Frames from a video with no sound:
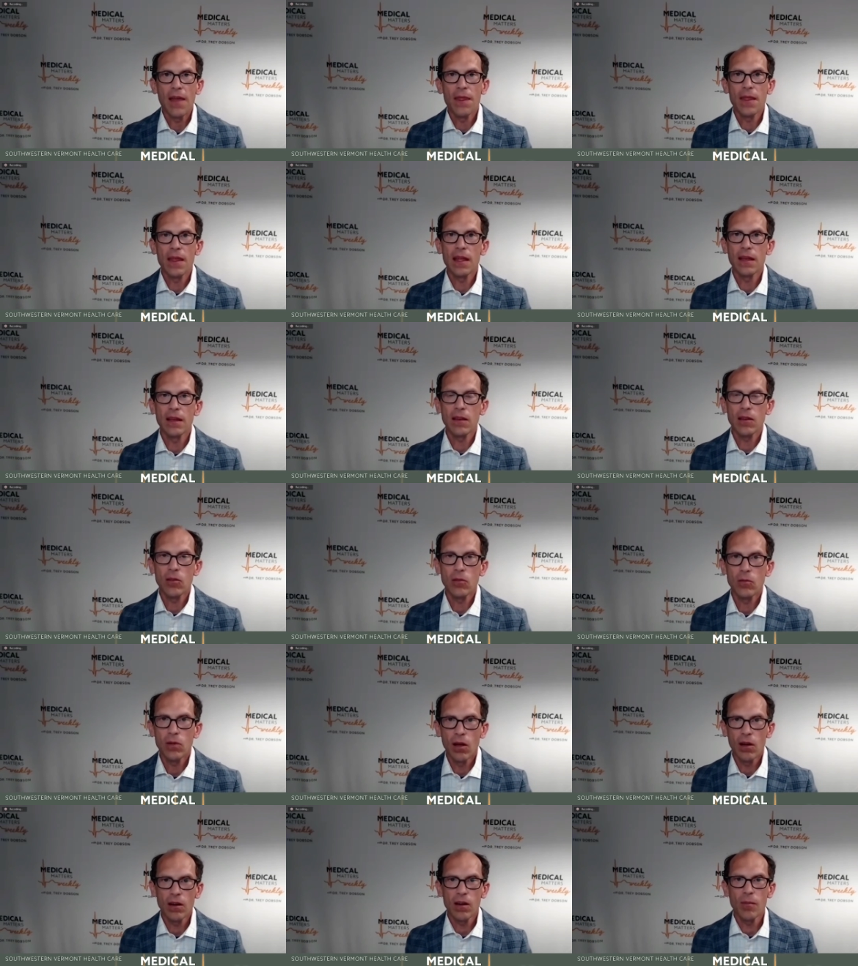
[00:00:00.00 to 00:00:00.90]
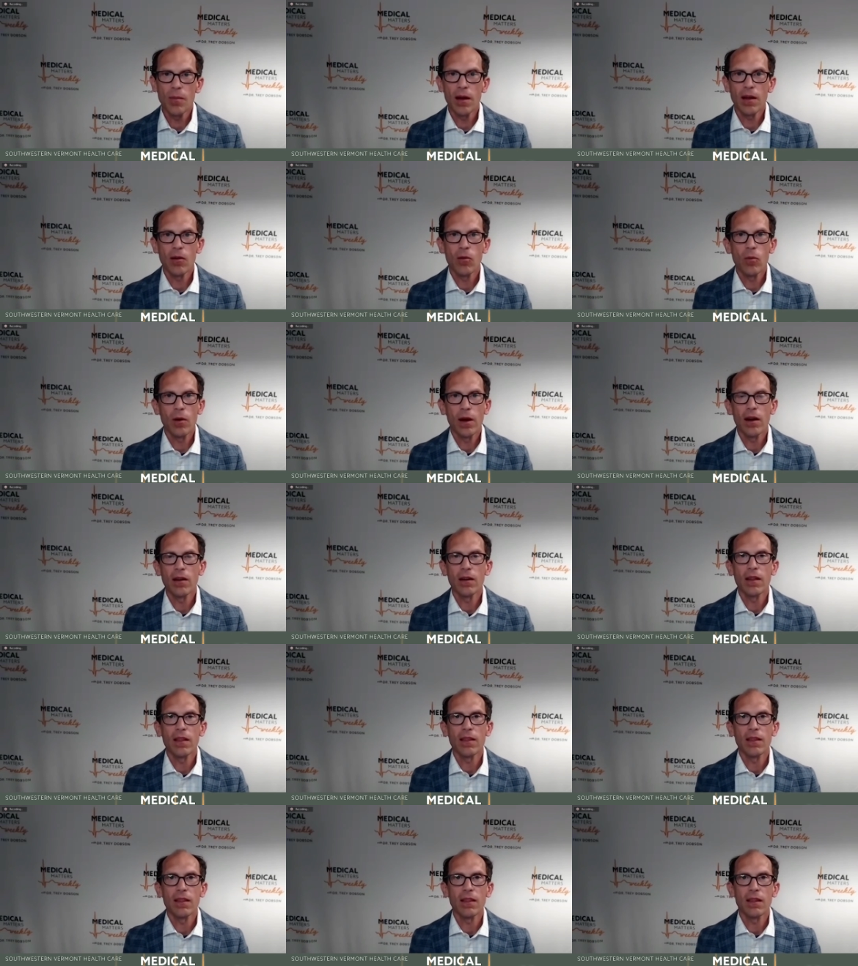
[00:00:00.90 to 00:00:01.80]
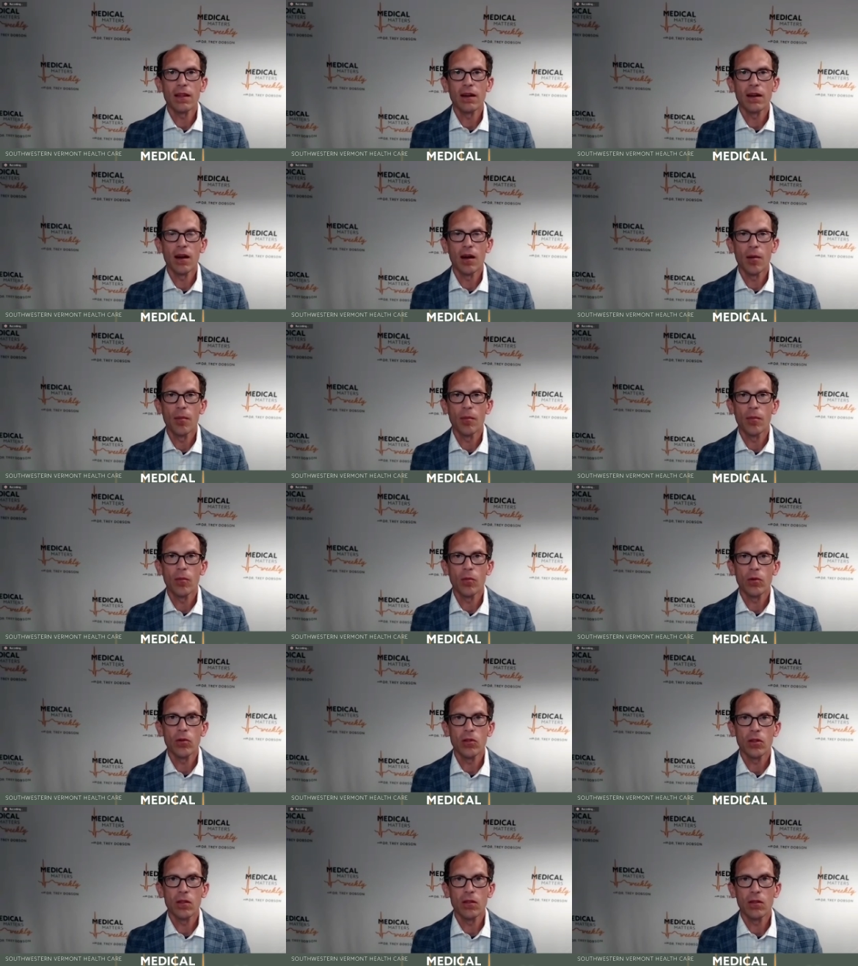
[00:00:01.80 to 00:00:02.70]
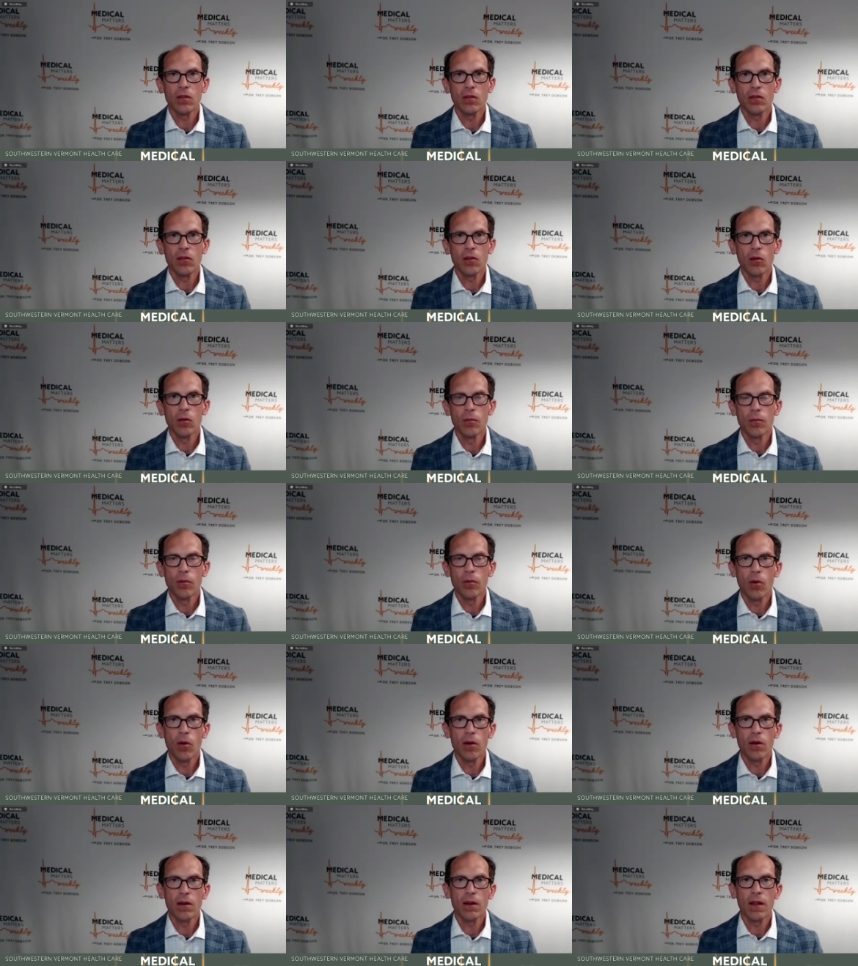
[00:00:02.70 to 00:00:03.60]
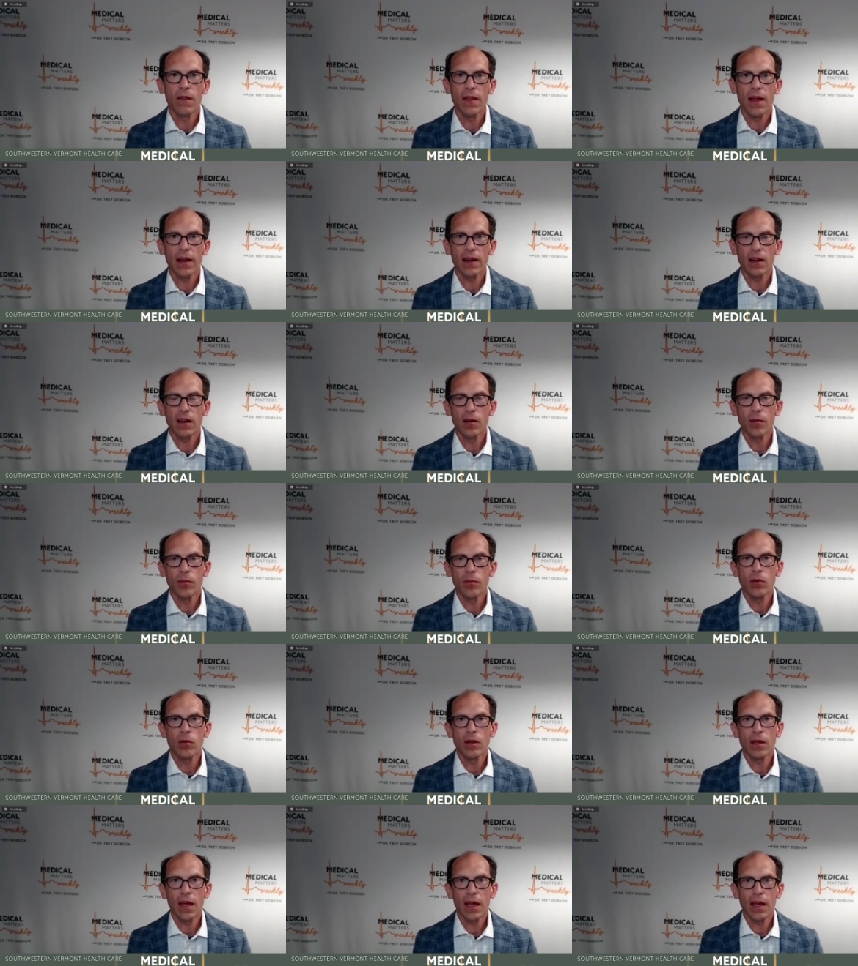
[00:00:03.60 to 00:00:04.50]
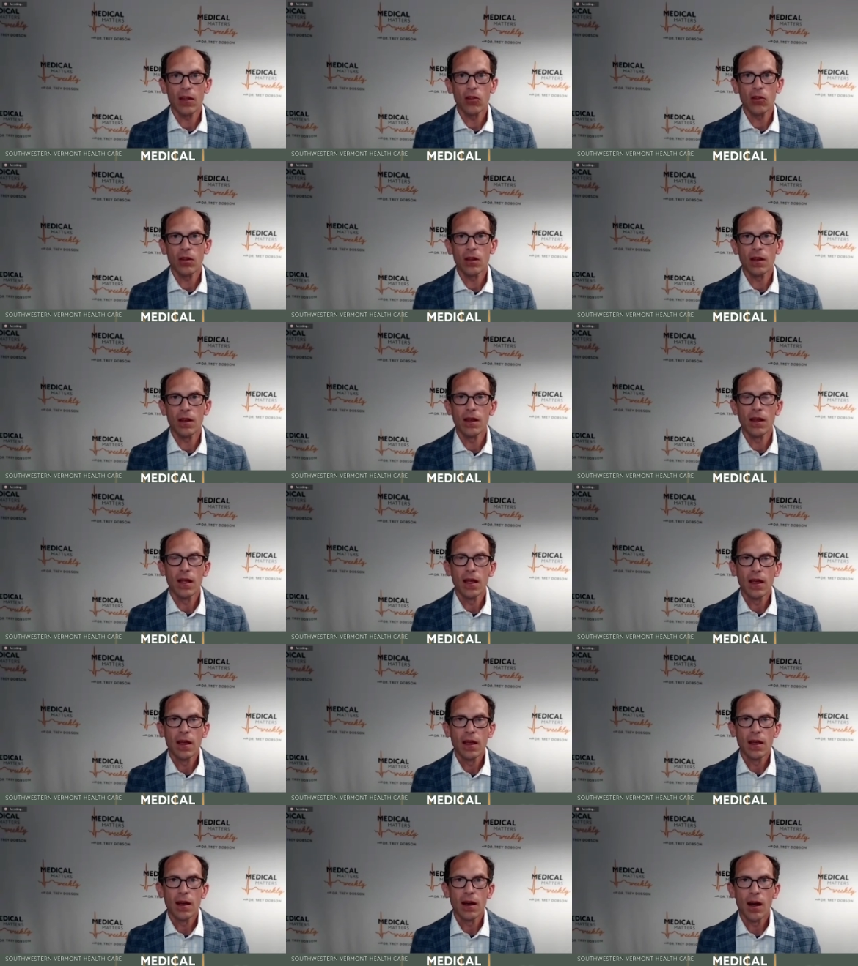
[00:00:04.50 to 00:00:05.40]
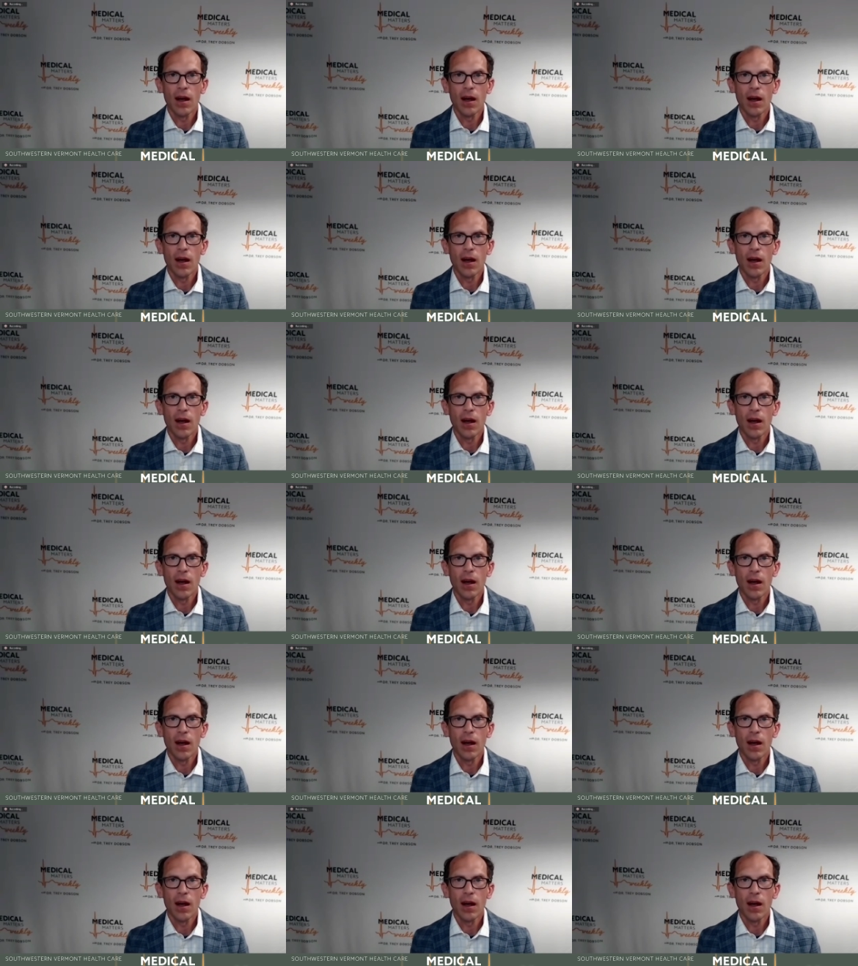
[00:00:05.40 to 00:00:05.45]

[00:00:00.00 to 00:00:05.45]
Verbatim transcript: And then you talk about awareness, um, which is so important in that communication.